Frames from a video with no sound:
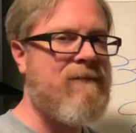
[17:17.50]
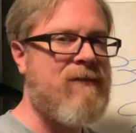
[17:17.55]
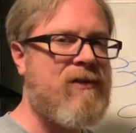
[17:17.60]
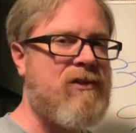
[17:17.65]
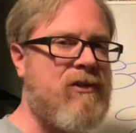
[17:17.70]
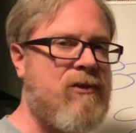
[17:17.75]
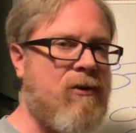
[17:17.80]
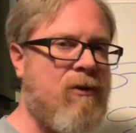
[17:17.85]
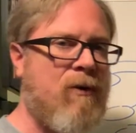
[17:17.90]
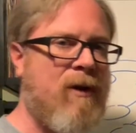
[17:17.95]
the
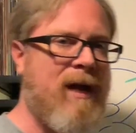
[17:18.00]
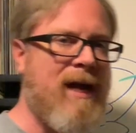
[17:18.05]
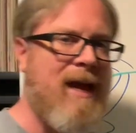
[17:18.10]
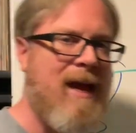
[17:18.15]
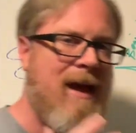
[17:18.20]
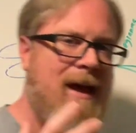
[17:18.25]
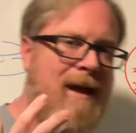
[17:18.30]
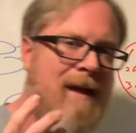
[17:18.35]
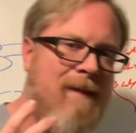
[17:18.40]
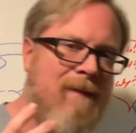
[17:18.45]
story,
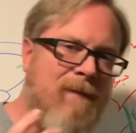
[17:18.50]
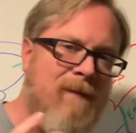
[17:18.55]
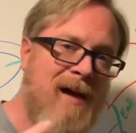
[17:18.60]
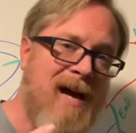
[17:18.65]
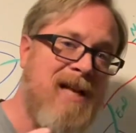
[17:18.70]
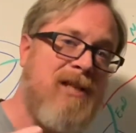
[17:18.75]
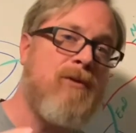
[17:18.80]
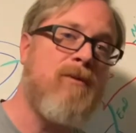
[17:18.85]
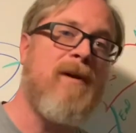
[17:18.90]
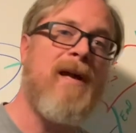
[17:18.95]

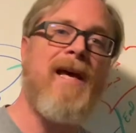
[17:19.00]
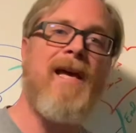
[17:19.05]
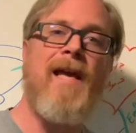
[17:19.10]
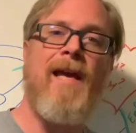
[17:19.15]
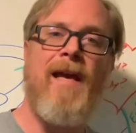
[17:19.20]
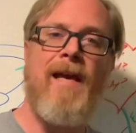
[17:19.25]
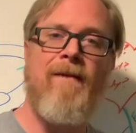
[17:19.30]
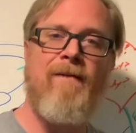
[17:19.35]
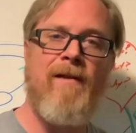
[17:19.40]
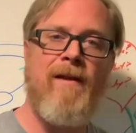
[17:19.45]
that's when I can
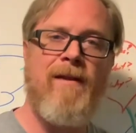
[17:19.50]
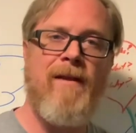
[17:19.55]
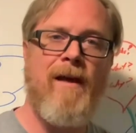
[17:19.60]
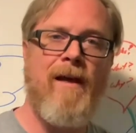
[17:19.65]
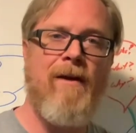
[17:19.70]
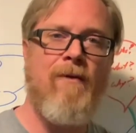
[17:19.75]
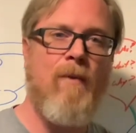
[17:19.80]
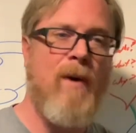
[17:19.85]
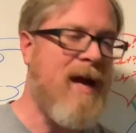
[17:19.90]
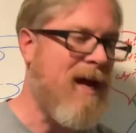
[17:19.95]
give the thing
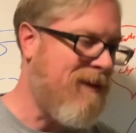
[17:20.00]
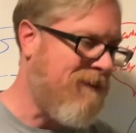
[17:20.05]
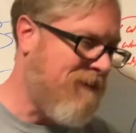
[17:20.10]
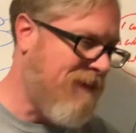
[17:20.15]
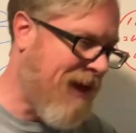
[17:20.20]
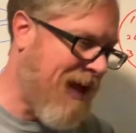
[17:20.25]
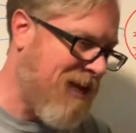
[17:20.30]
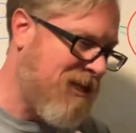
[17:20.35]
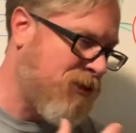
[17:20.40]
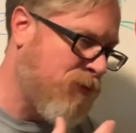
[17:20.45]
away.
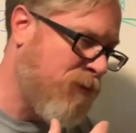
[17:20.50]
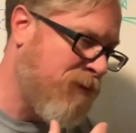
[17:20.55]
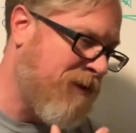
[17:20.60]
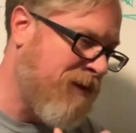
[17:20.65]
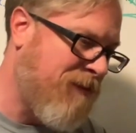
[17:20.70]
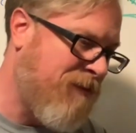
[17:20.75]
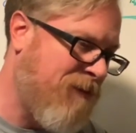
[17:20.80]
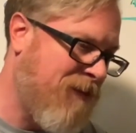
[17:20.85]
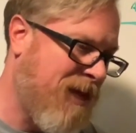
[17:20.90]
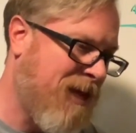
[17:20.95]
That's when the
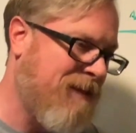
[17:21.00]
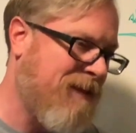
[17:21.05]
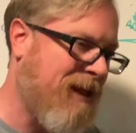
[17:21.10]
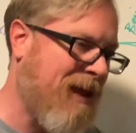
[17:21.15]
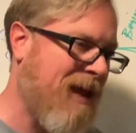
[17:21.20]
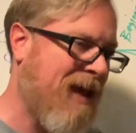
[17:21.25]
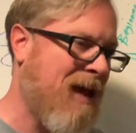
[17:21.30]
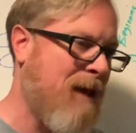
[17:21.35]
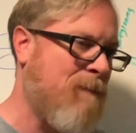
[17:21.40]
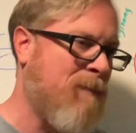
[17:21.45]
thing that
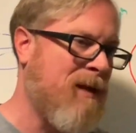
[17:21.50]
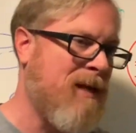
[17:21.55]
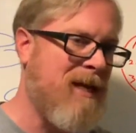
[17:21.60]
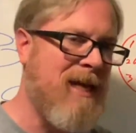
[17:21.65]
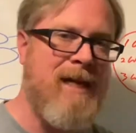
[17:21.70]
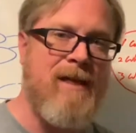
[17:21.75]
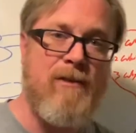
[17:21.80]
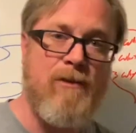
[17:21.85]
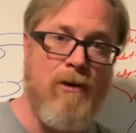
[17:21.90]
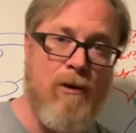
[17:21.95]
happened
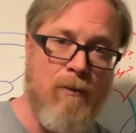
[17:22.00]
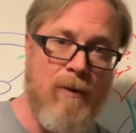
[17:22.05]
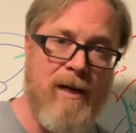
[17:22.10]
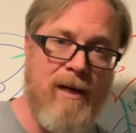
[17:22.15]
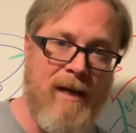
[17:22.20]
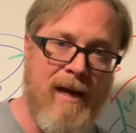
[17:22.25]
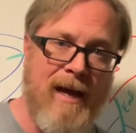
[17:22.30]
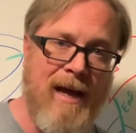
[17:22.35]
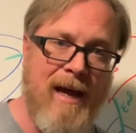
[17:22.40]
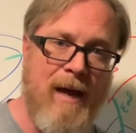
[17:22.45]
is going
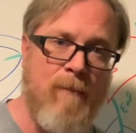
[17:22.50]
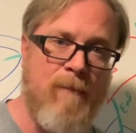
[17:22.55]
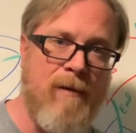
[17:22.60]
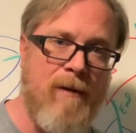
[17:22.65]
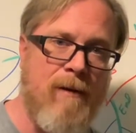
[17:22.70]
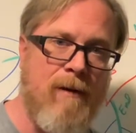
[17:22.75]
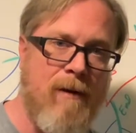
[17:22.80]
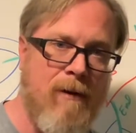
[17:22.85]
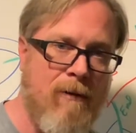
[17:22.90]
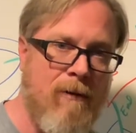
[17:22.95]
to
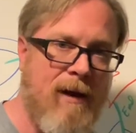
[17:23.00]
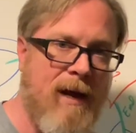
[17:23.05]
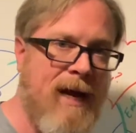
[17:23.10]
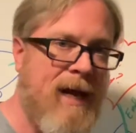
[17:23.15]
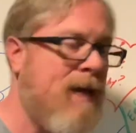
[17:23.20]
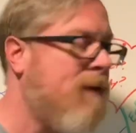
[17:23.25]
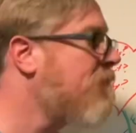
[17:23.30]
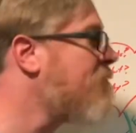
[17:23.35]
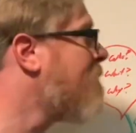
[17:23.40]
happen, all right?